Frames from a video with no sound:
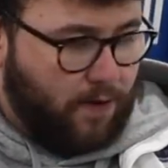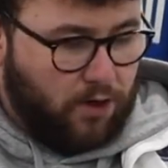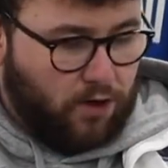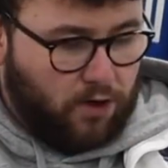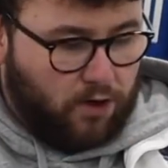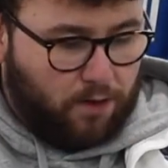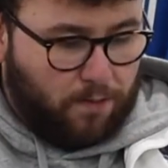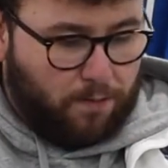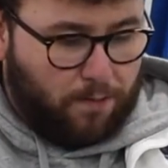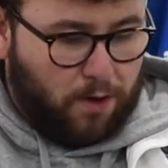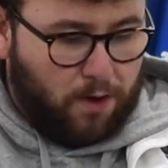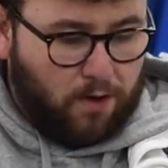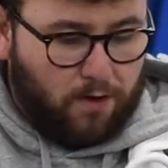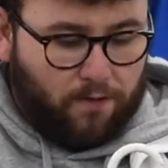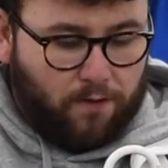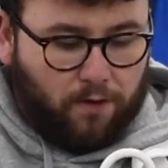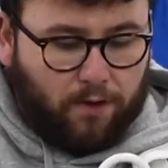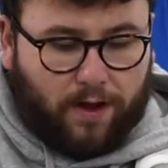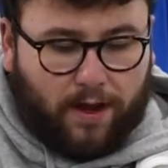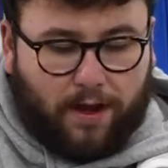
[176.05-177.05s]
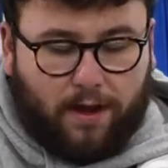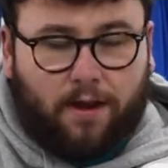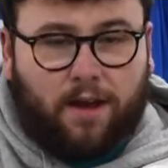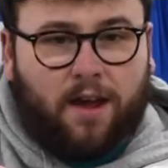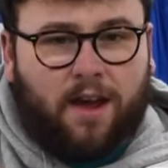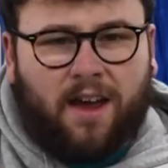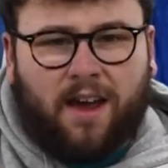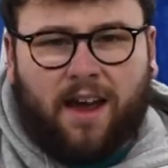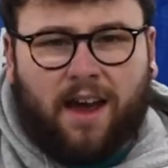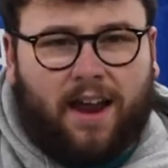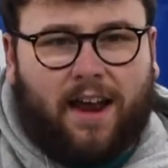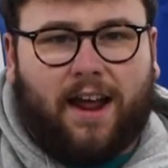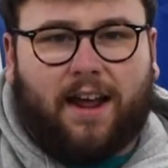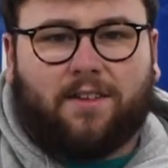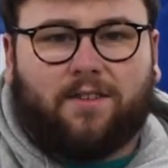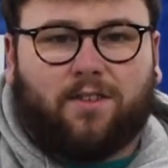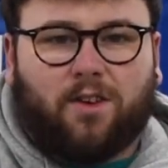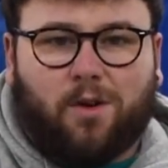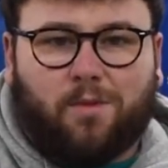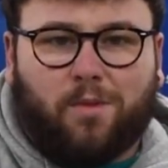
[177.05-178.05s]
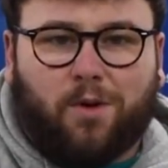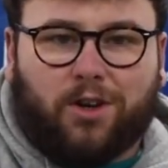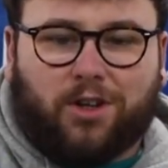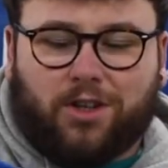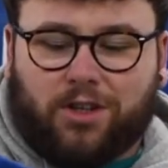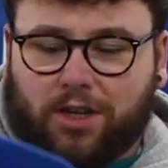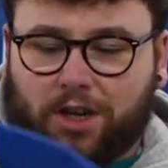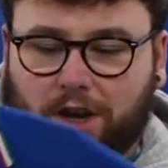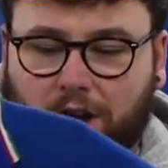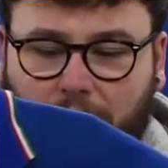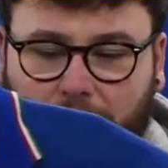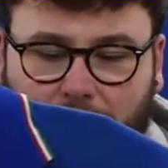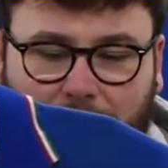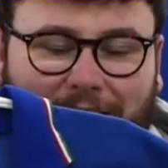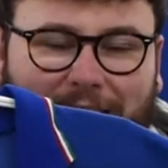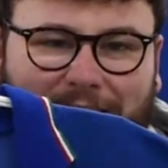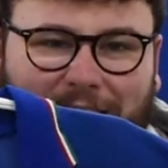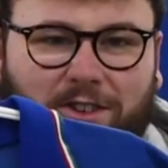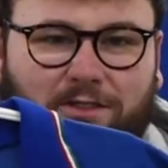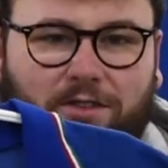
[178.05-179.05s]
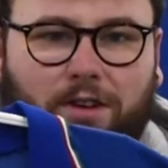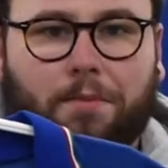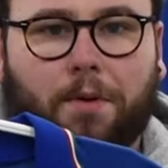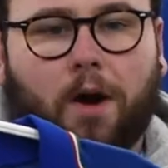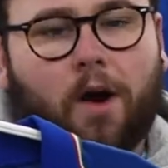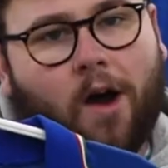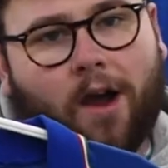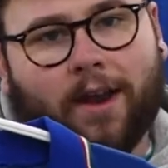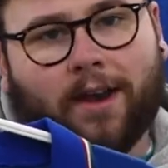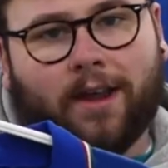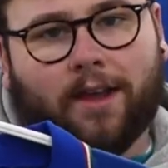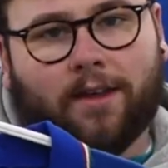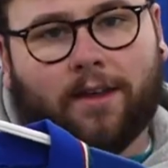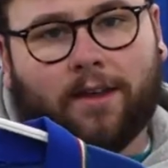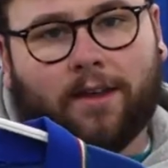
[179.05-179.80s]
It's just a beautiful kit and has so much, you know, history behind it.